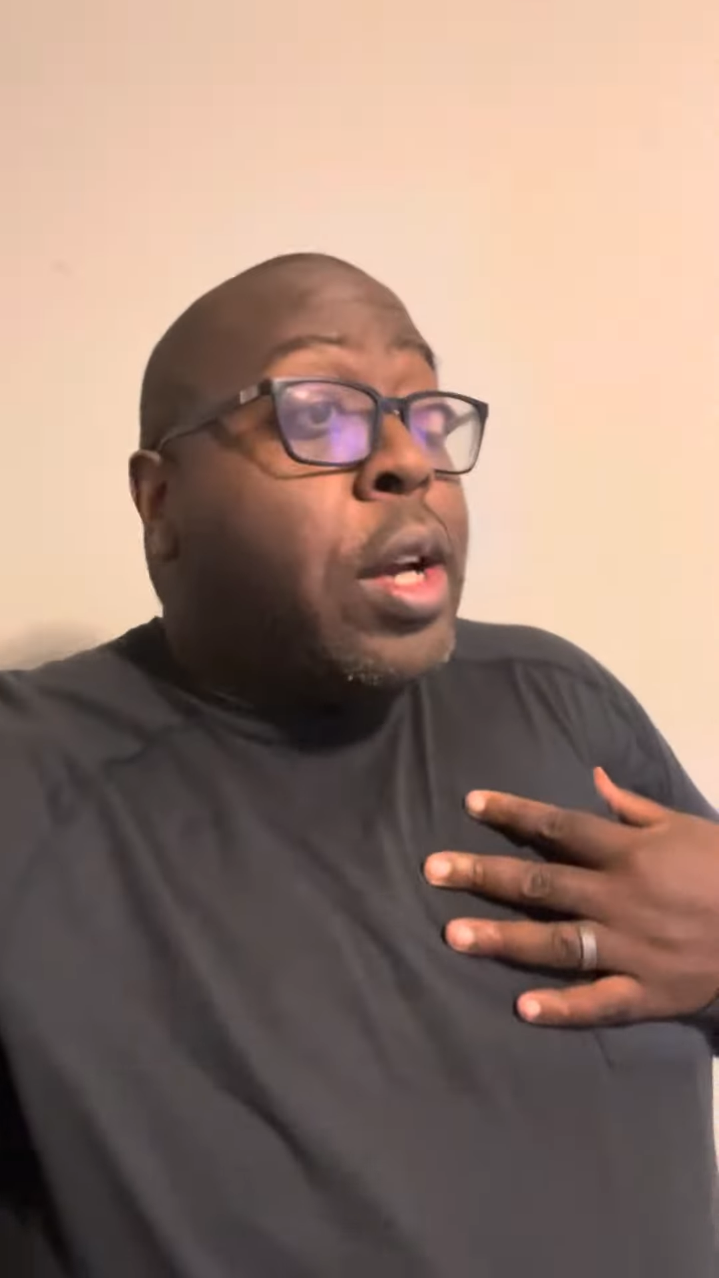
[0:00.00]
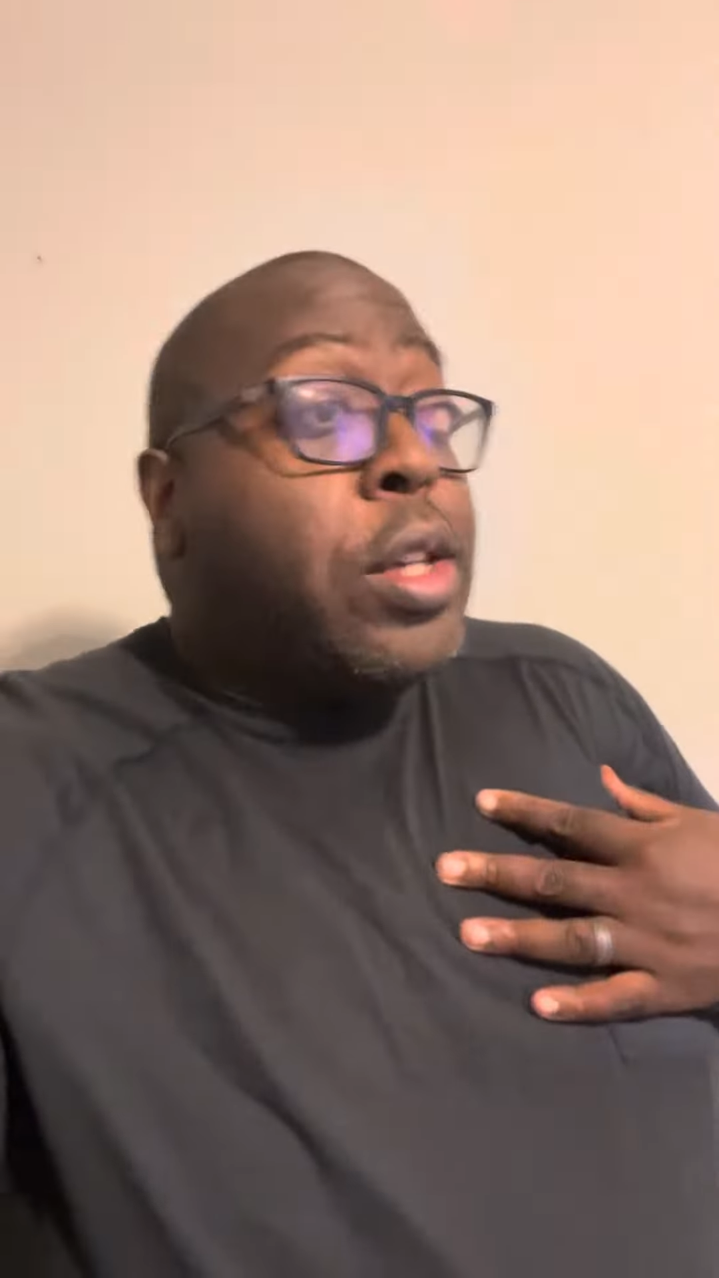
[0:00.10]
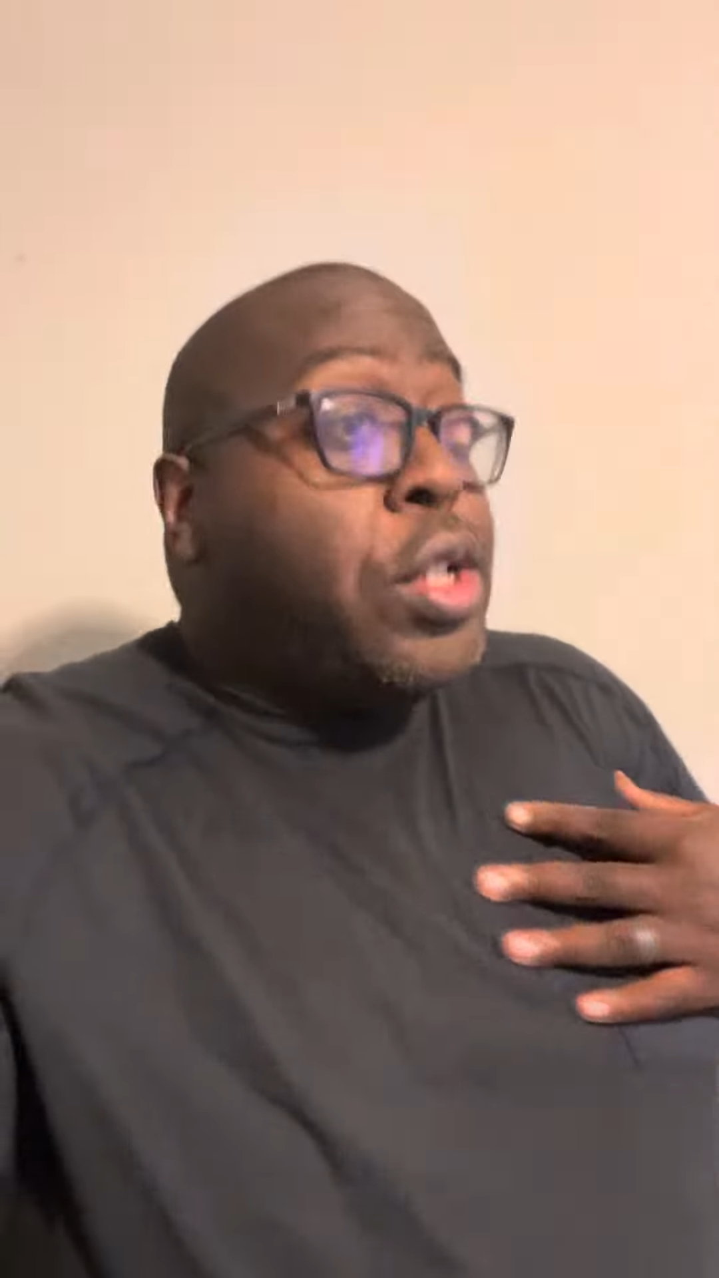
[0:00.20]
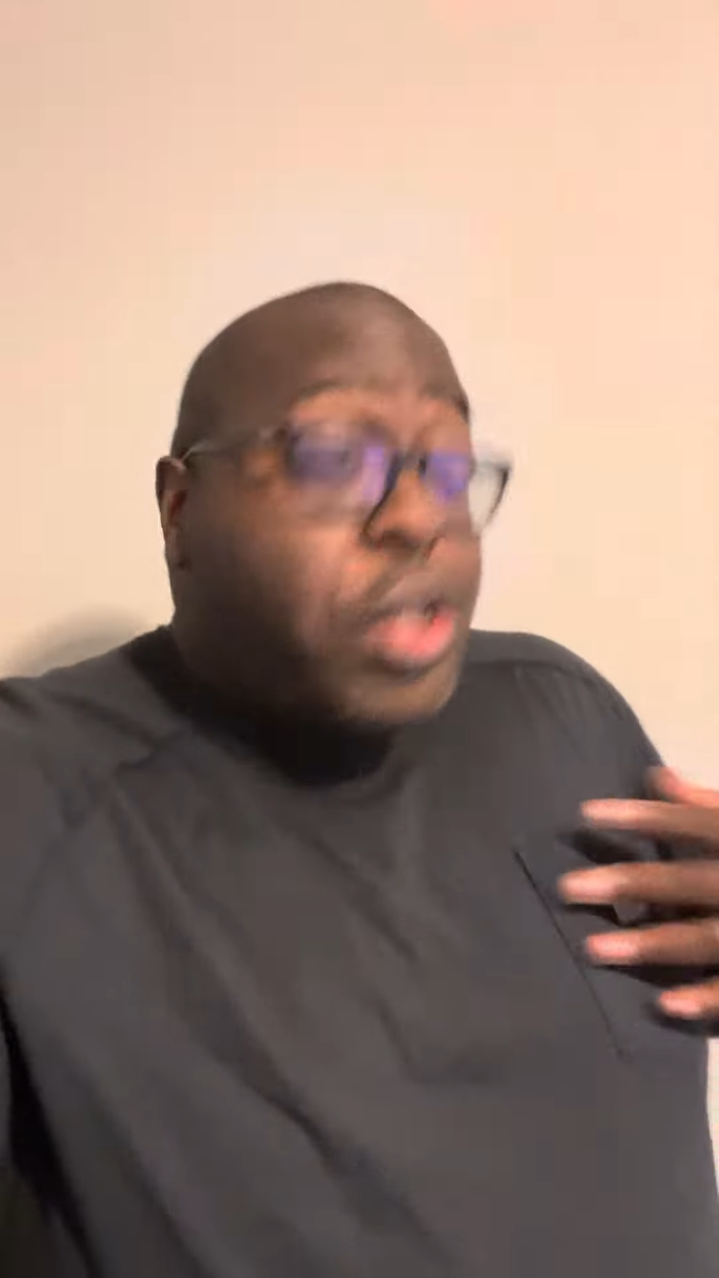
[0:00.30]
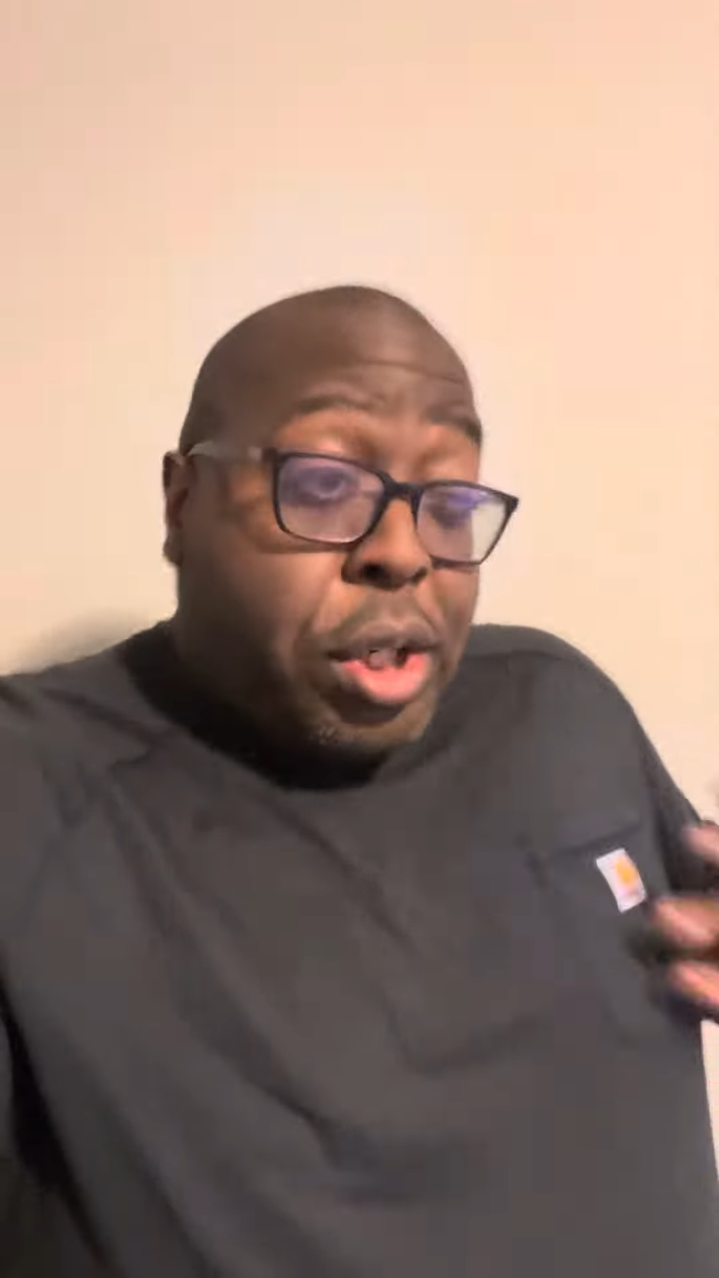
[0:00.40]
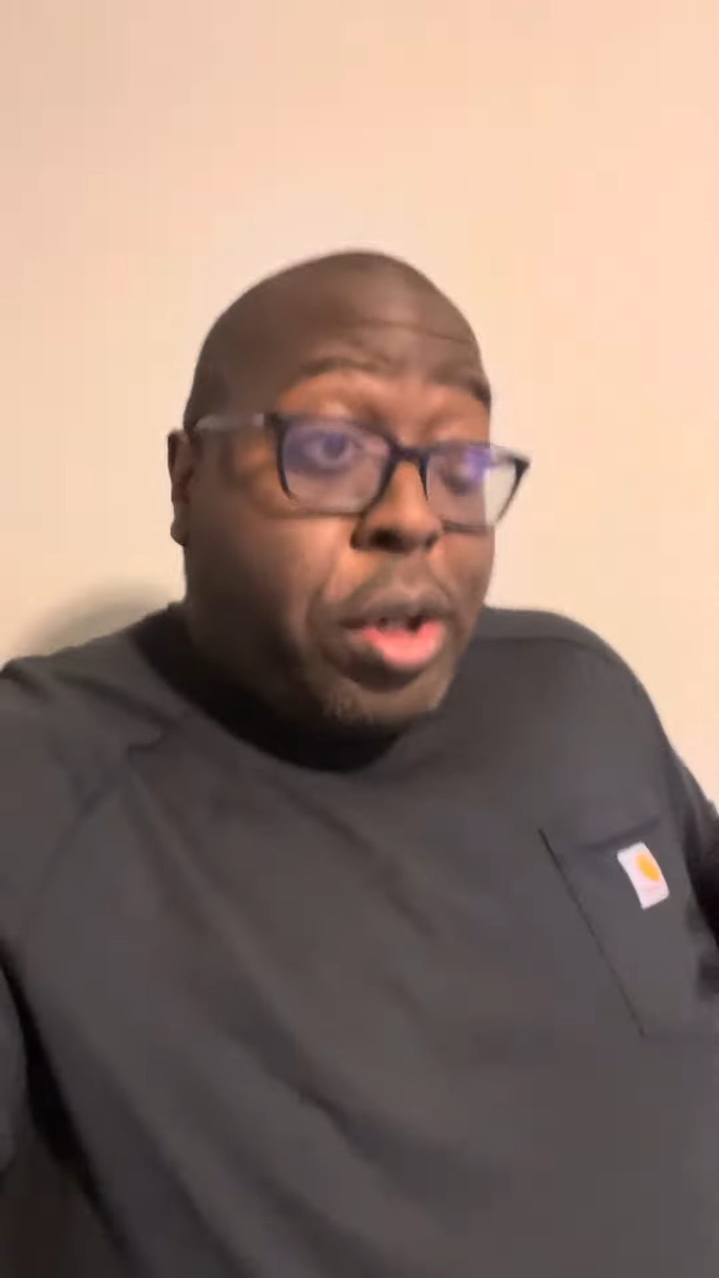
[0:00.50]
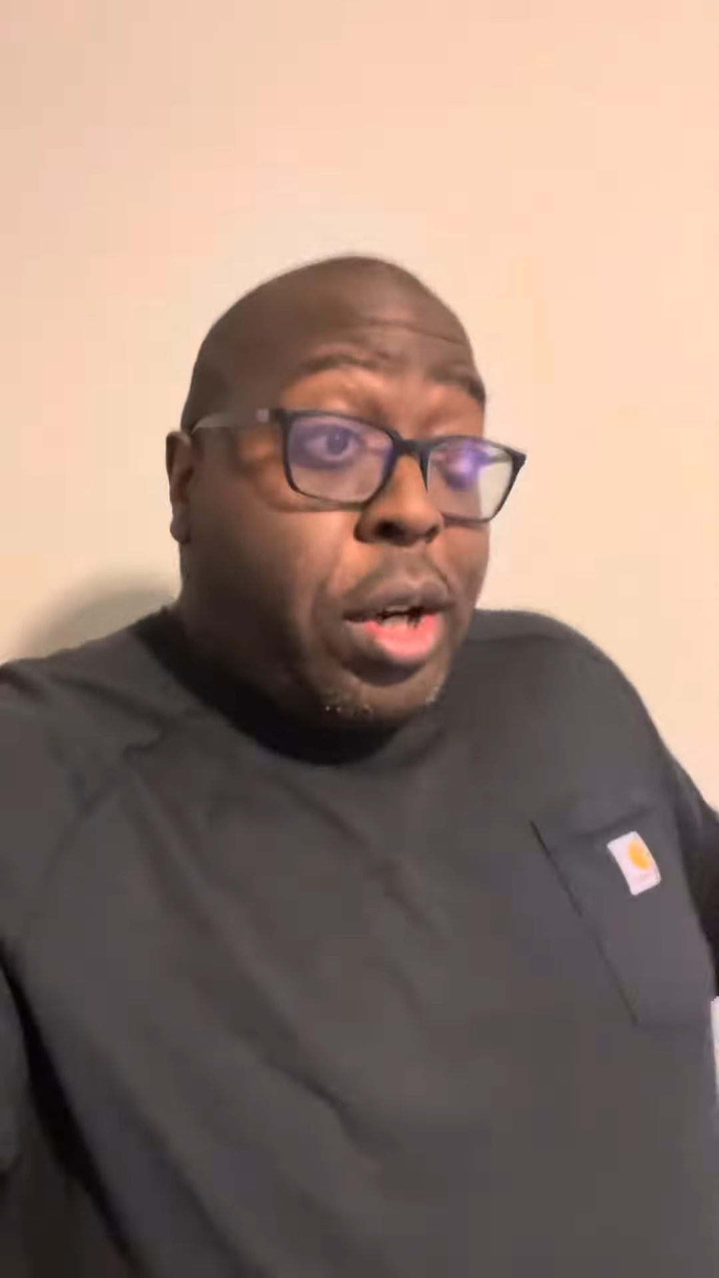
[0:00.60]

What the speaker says: shook